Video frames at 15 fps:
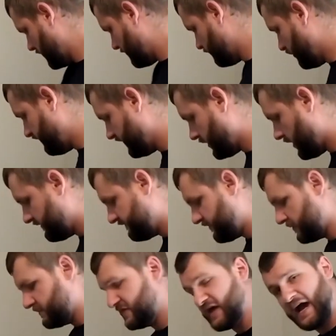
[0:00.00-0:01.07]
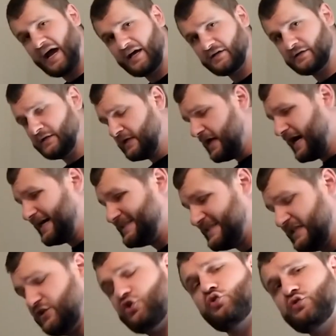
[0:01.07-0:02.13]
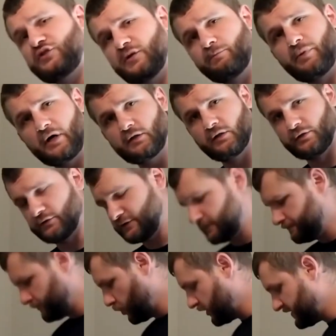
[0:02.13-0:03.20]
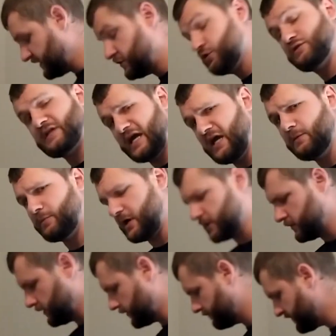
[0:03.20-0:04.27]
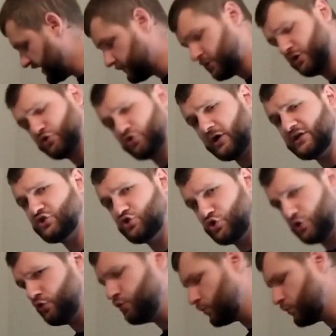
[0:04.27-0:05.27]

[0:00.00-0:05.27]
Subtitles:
Moving on from that, I did use some bucklers, or I did use a buckler. I'm going to try two